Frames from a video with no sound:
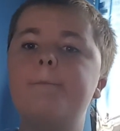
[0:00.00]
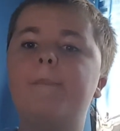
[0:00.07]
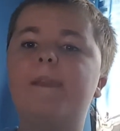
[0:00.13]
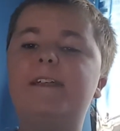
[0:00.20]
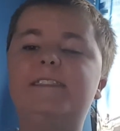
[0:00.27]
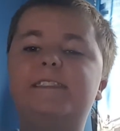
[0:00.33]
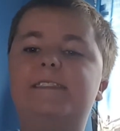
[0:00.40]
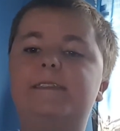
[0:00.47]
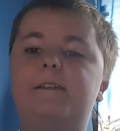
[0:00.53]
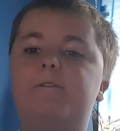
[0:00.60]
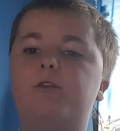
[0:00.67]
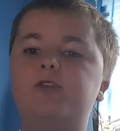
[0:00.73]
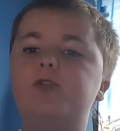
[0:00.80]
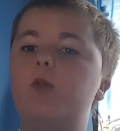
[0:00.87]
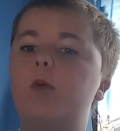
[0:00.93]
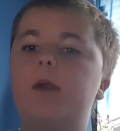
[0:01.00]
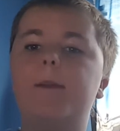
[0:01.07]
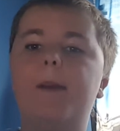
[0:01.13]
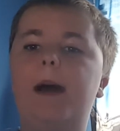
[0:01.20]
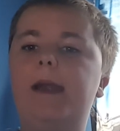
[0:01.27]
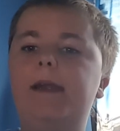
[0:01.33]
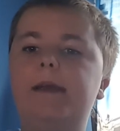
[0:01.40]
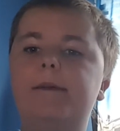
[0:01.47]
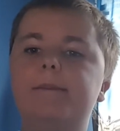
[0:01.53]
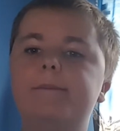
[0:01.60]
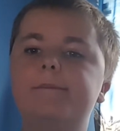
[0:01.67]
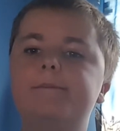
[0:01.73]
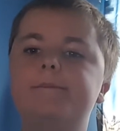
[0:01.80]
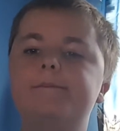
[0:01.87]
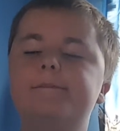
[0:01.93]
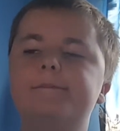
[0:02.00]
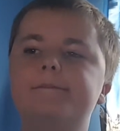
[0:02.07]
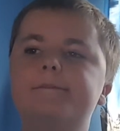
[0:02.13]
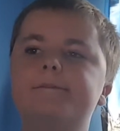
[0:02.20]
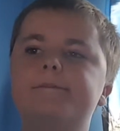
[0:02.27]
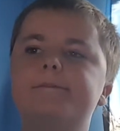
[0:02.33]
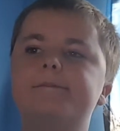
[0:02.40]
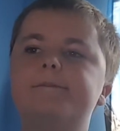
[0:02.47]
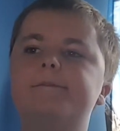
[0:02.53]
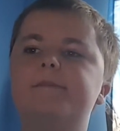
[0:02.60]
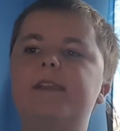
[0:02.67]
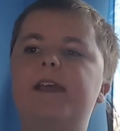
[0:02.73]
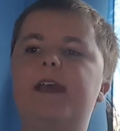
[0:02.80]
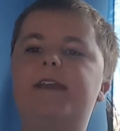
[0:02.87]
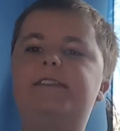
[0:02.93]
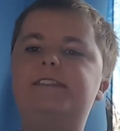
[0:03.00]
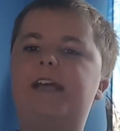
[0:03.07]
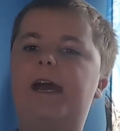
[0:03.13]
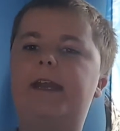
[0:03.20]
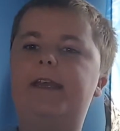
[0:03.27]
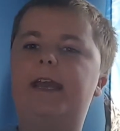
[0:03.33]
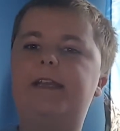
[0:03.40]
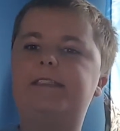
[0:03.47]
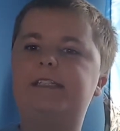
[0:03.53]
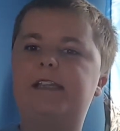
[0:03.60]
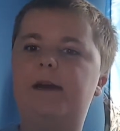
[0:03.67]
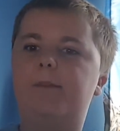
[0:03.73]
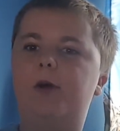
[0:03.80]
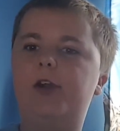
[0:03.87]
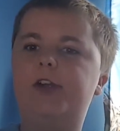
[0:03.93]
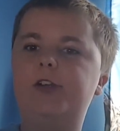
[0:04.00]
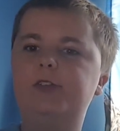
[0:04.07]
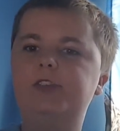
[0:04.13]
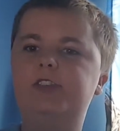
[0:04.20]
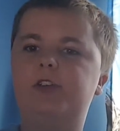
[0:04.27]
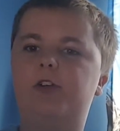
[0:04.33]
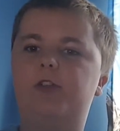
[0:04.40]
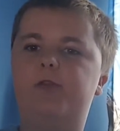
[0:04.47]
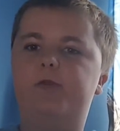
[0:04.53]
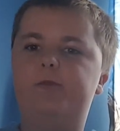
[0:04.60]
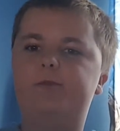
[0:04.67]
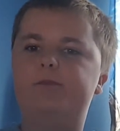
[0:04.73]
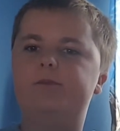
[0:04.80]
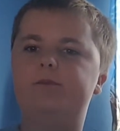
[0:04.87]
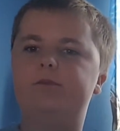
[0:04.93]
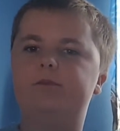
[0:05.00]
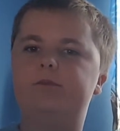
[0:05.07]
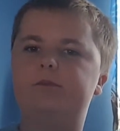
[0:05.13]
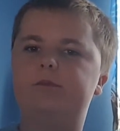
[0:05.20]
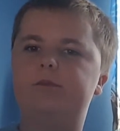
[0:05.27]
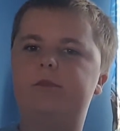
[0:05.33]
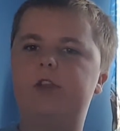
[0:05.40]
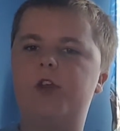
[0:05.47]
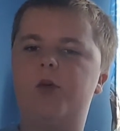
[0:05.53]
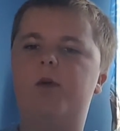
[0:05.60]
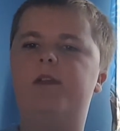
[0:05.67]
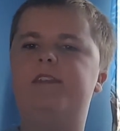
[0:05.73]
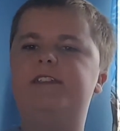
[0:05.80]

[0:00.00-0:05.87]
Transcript: This isn't the full story, but it's kind of getting to that part. So if you want